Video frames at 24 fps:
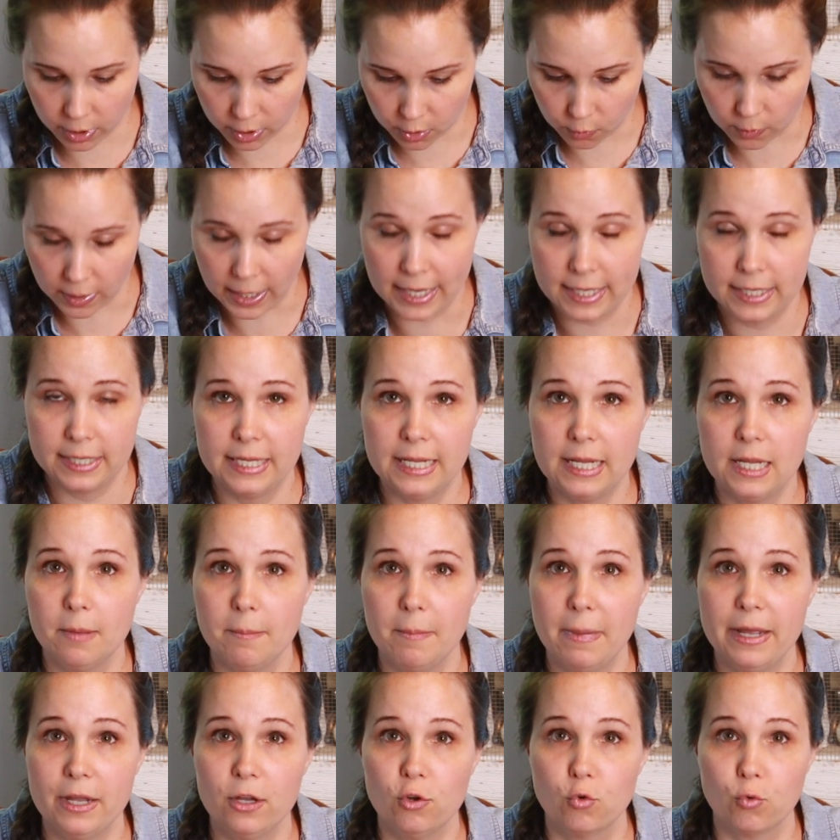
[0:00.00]
grinding
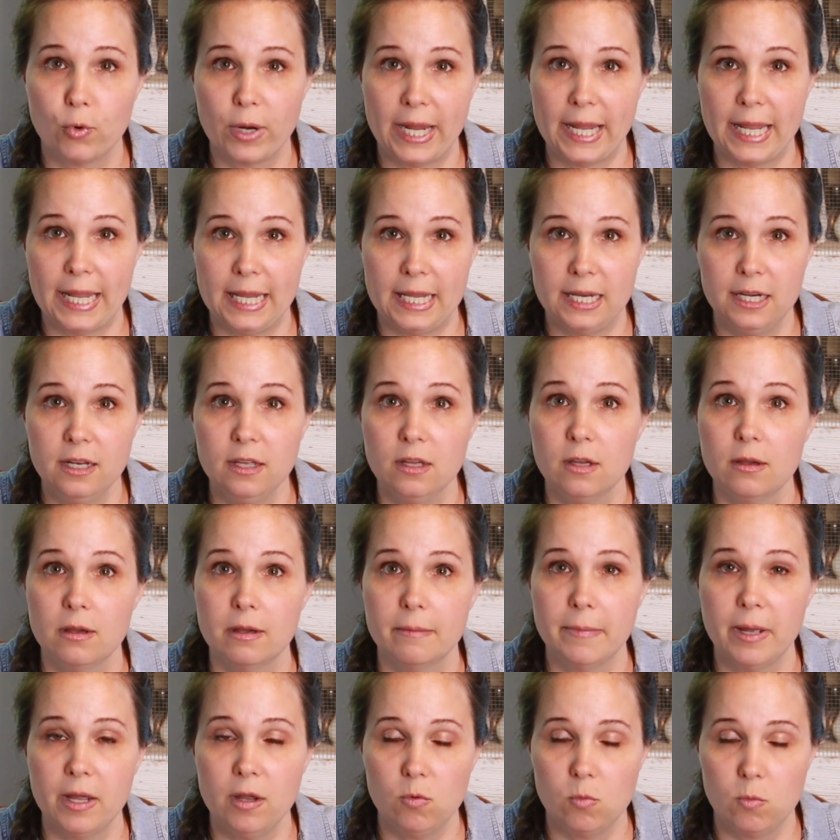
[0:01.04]
my grain,
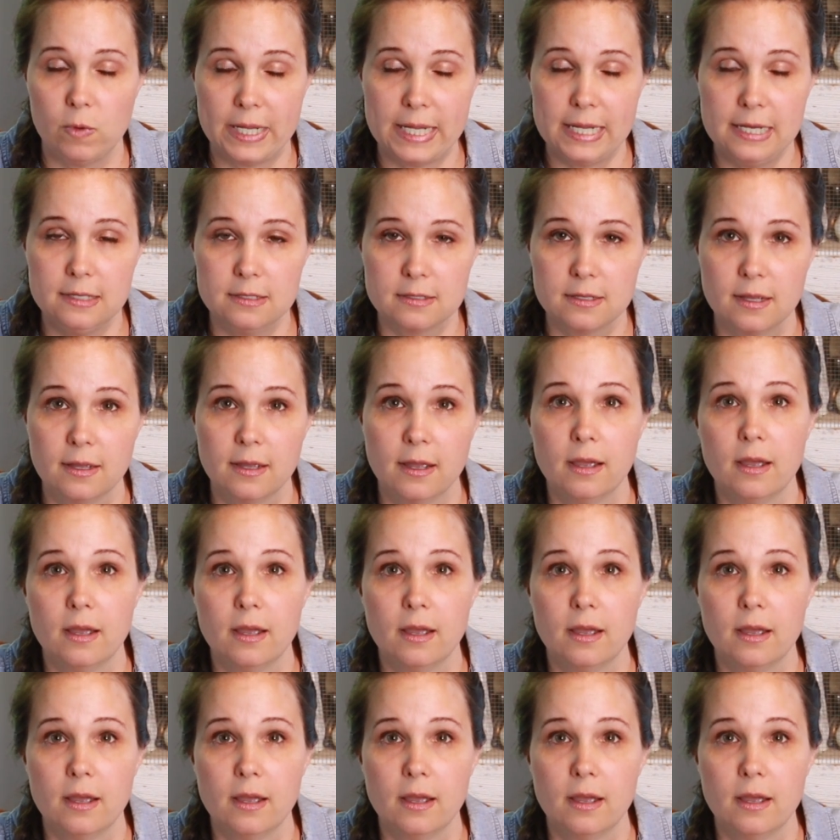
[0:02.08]
my wheat,